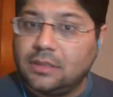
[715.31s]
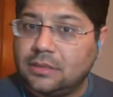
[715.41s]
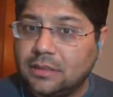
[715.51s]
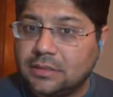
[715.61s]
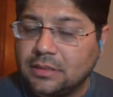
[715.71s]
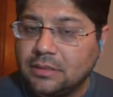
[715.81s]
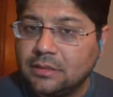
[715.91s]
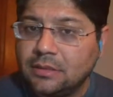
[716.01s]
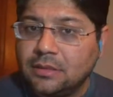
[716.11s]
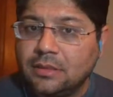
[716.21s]
This
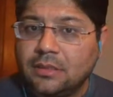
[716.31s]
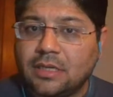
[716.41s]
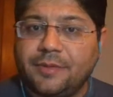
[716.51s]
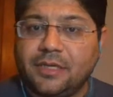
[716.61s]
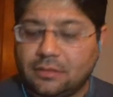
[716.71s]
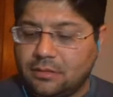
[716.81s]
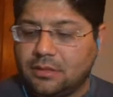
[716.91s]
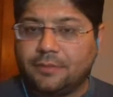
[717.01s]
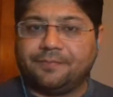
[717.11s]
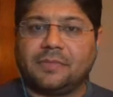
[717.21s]
is, I mean,
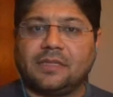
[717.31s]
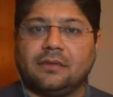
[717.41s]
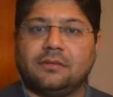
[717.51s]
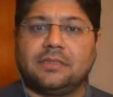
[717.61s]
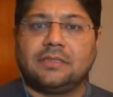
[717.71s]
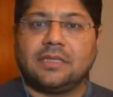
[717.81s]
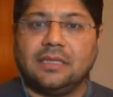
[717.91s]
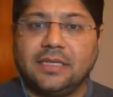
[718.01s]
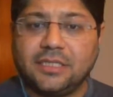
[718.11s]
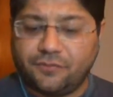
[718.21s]
um, this is
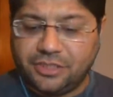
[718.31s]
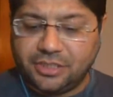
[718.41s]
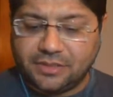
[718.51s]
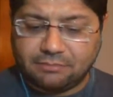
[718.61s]
a list which